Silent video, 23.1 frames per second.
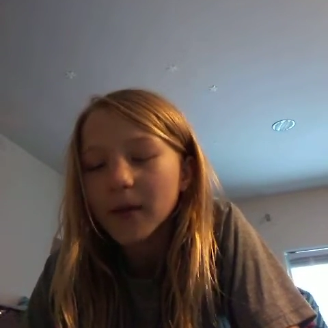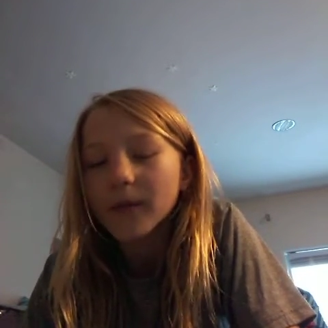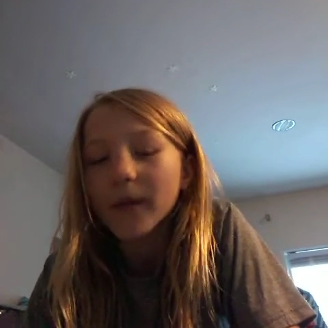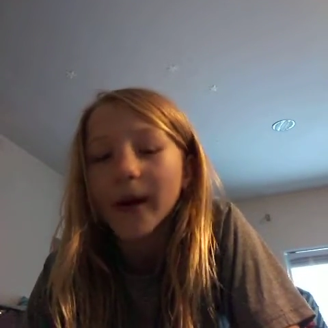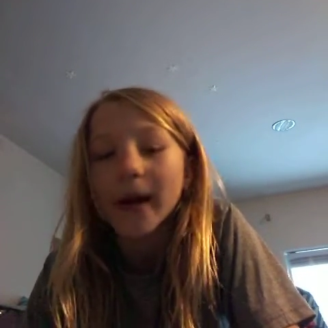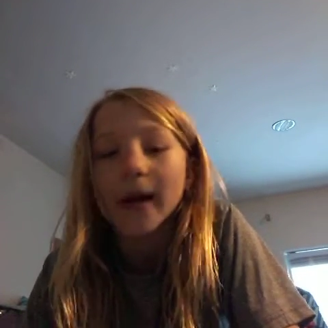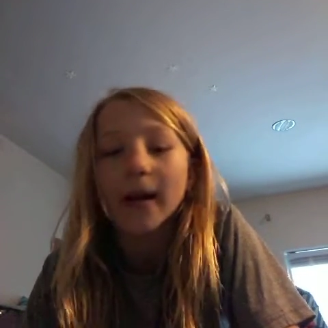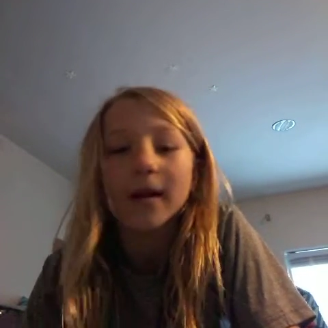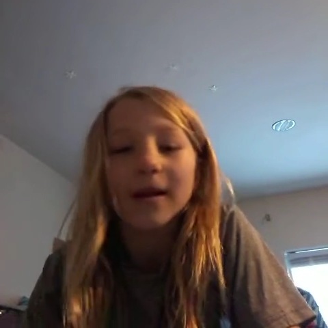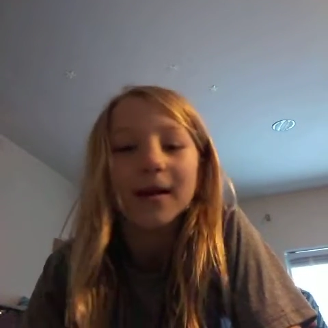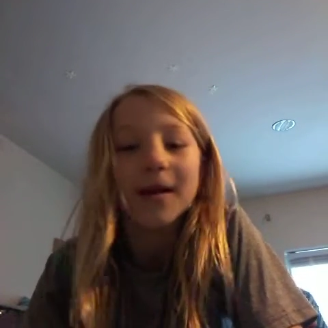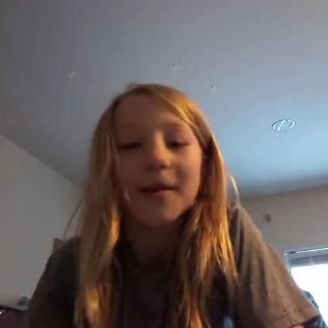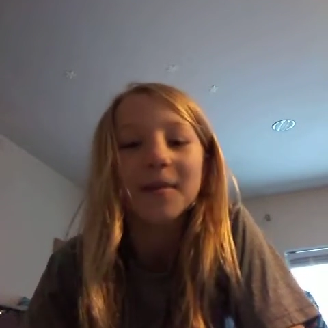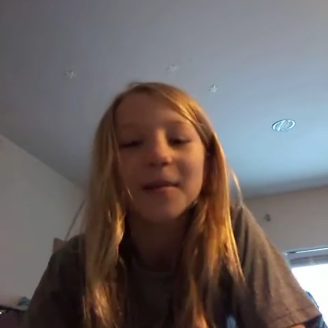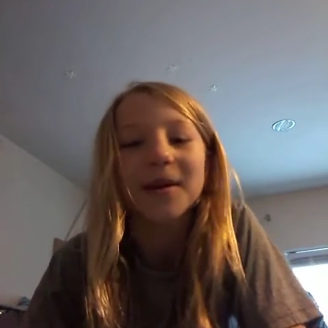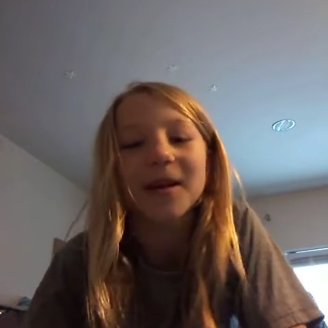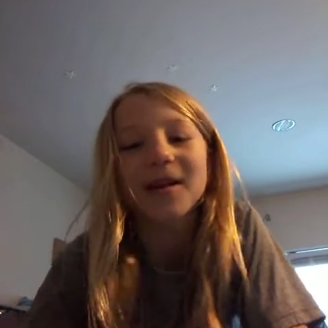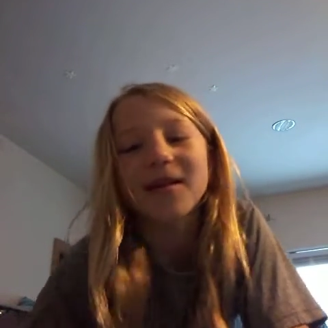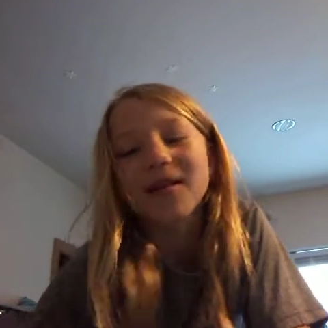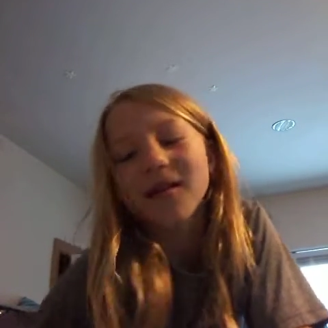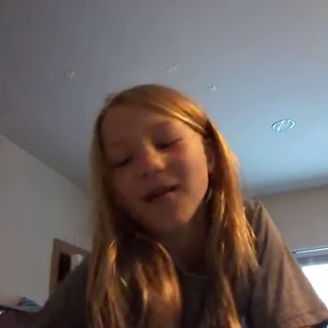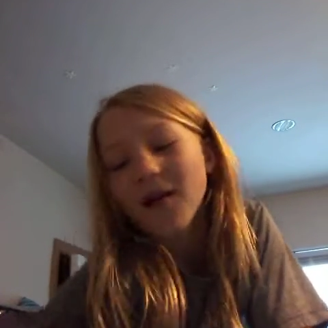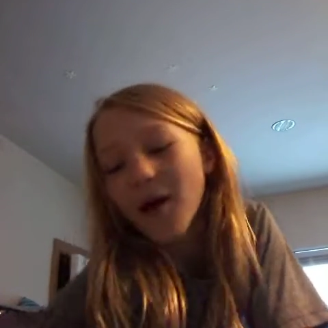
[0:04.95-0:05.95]
rating them
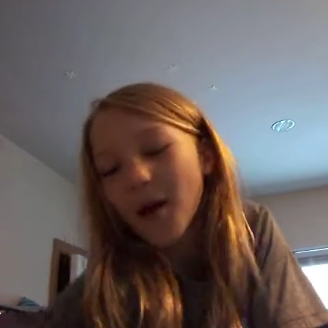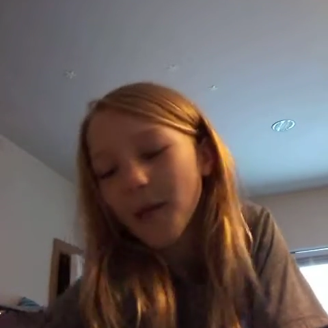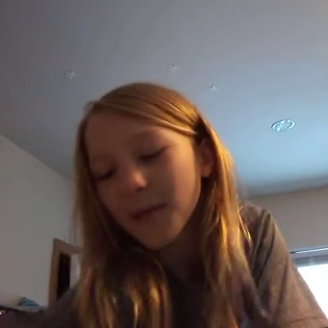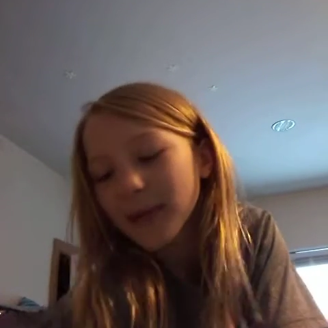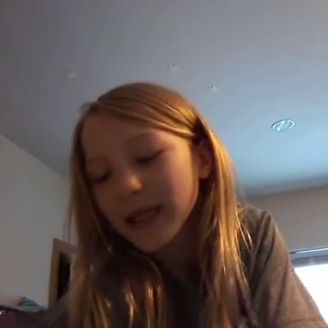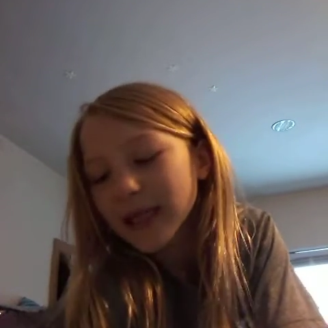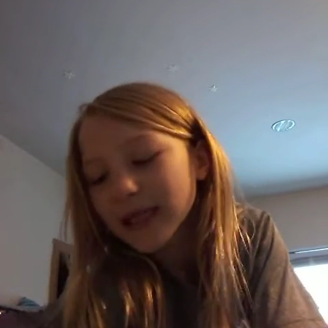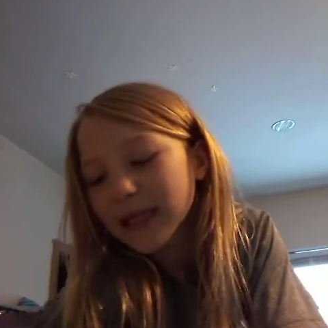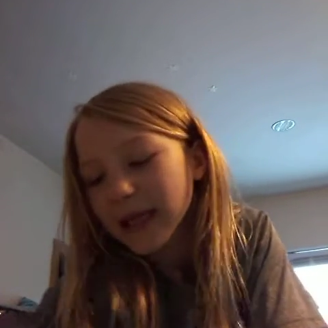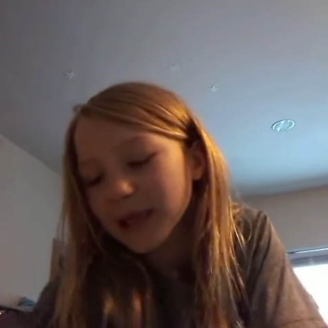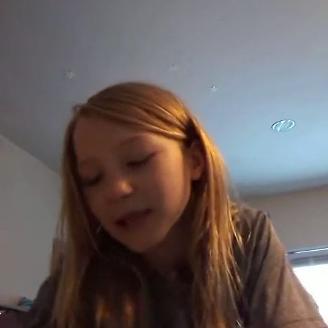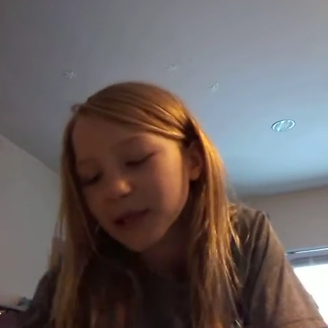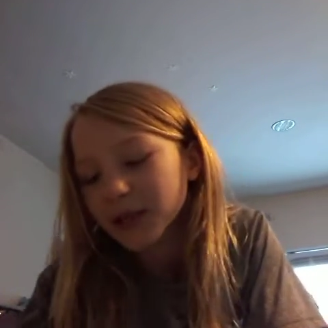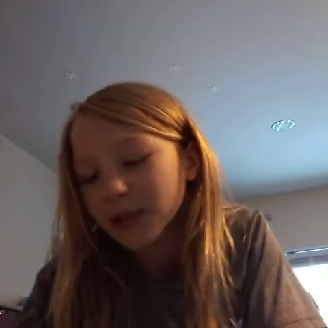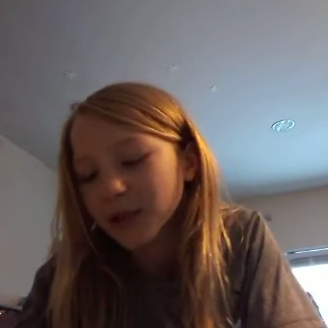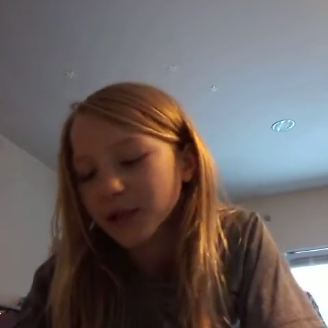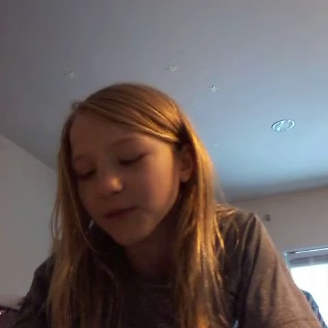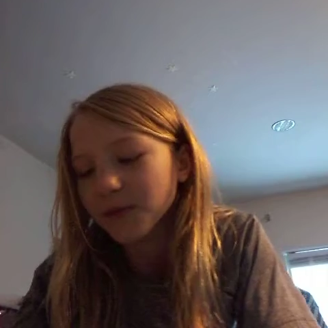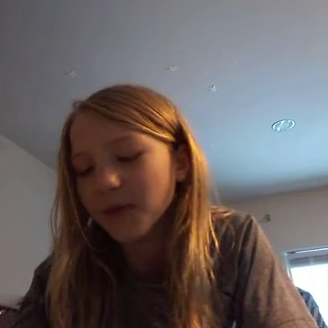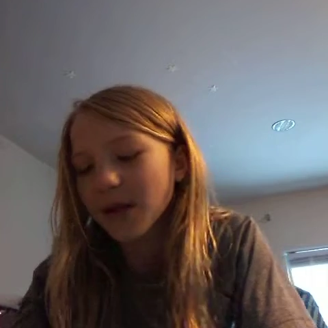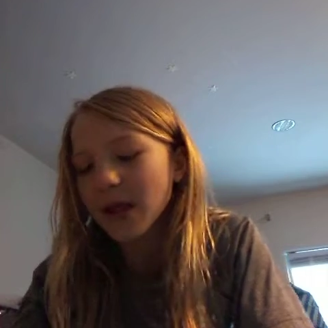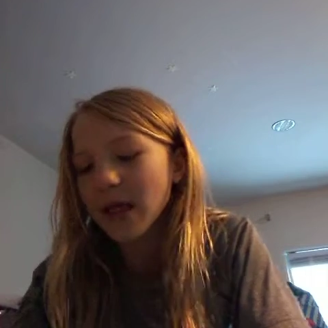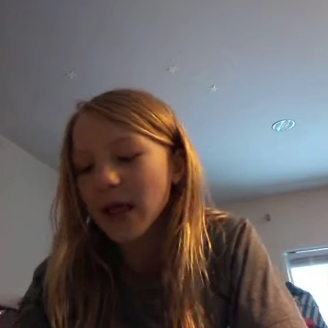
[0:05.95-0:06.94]
in the comment
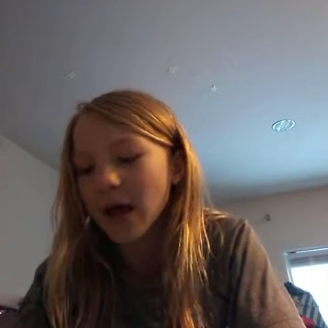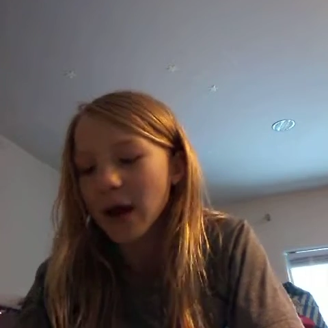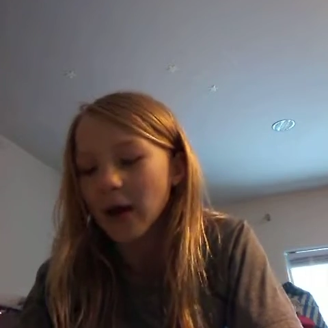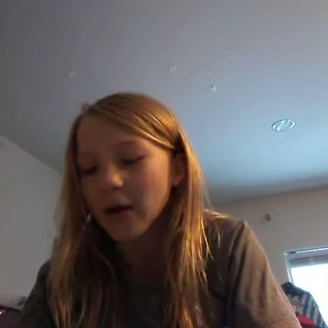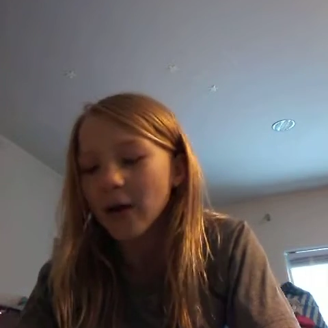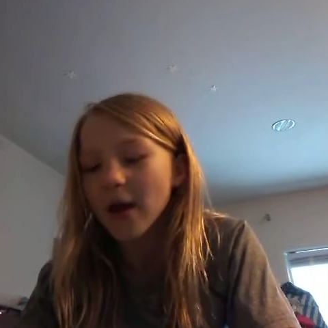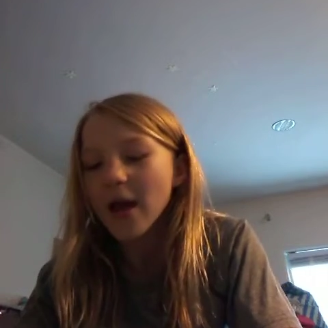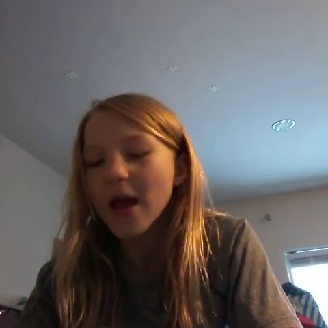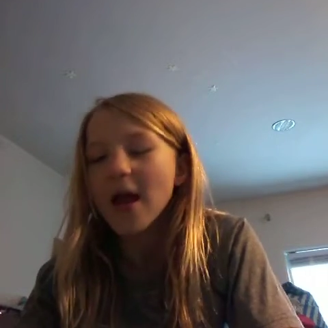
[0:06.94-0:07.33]
section below.